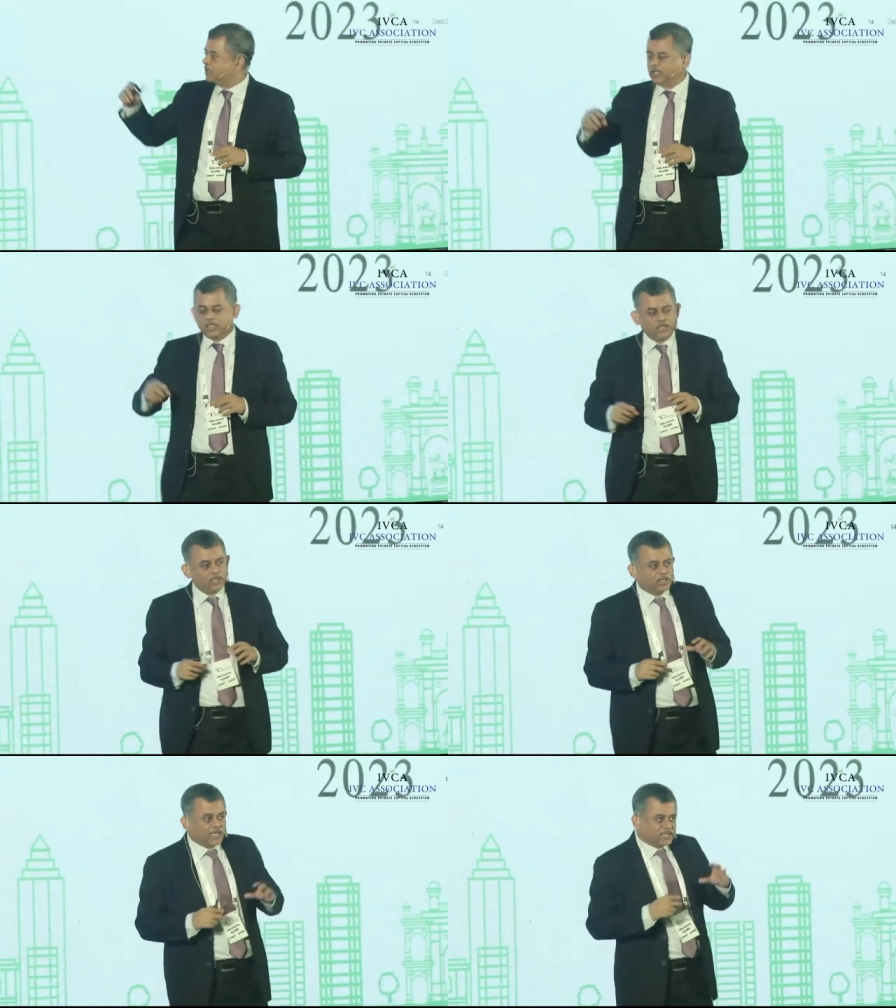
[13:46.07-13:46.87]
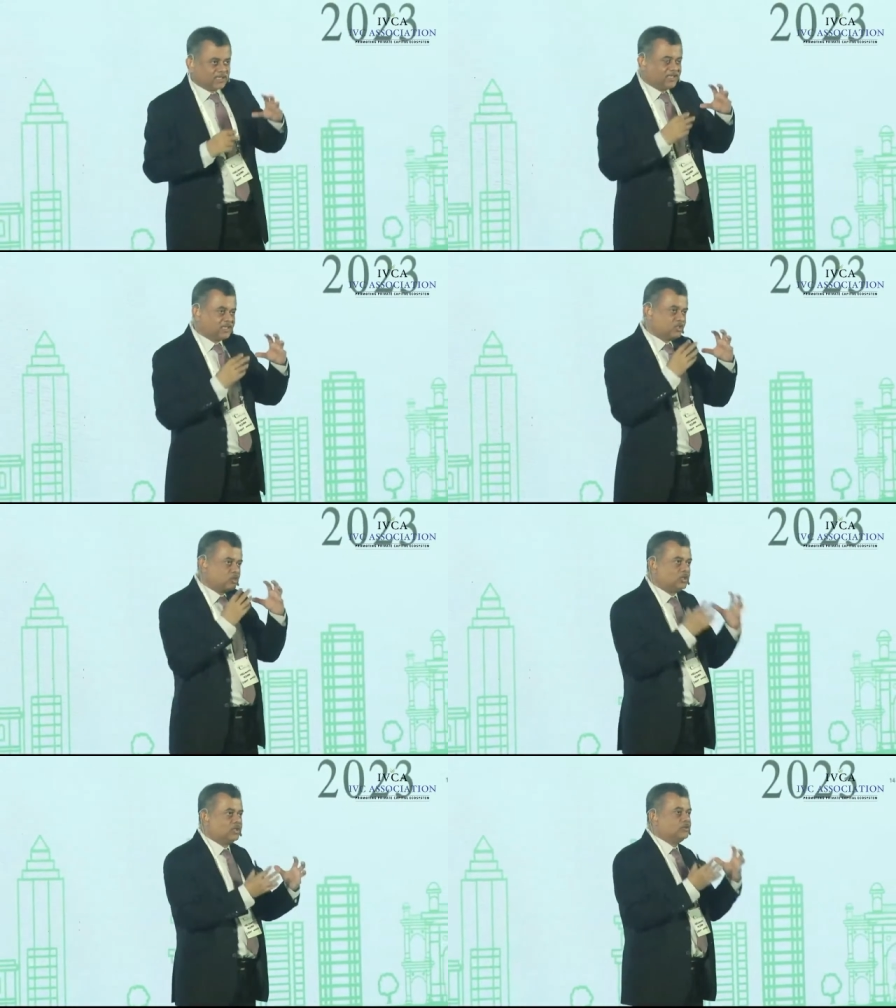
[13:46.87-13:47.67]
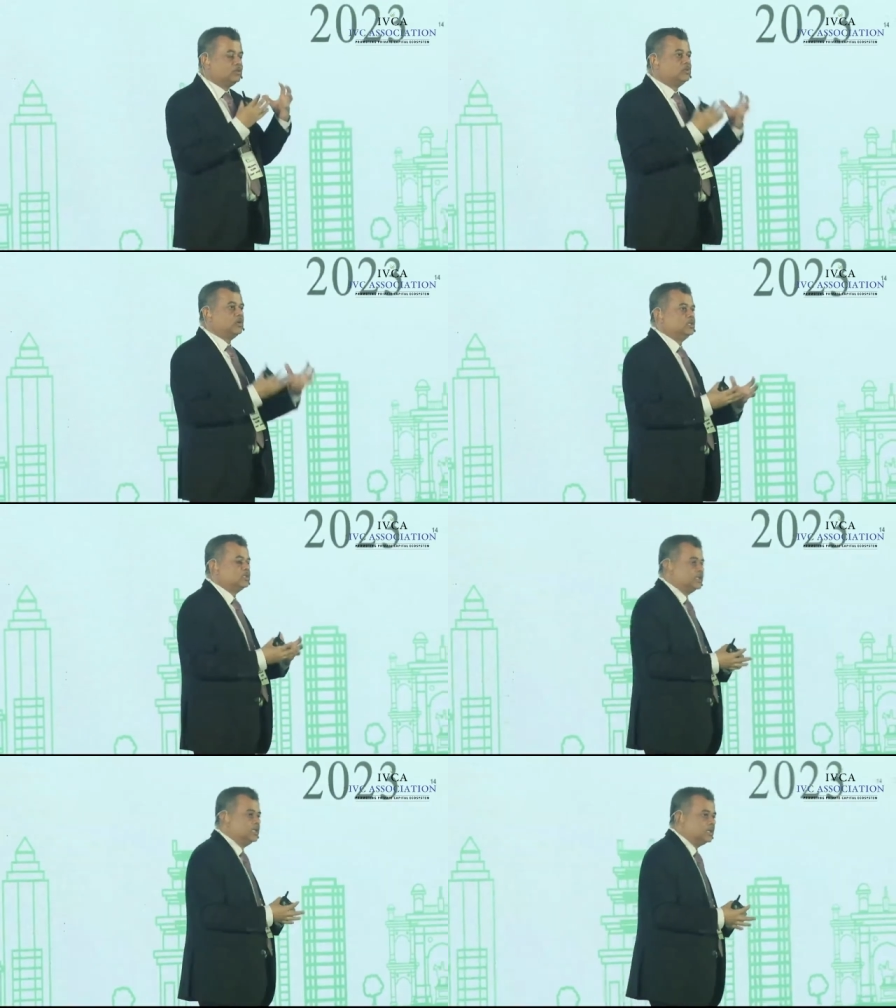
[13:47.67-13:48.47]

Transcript: challenge is going to be that our exports fall a